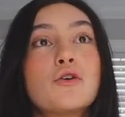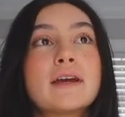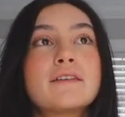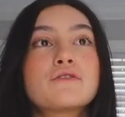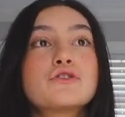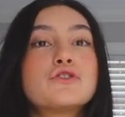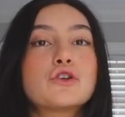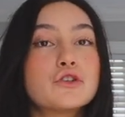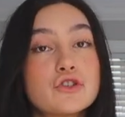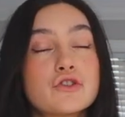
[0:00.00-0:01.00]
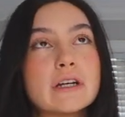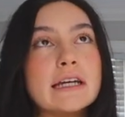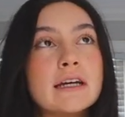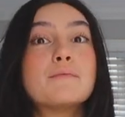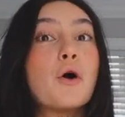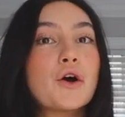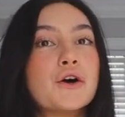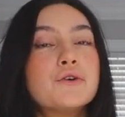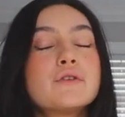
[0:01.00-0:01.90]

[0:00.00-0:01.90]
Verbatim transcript: going in for surgery tomorrow.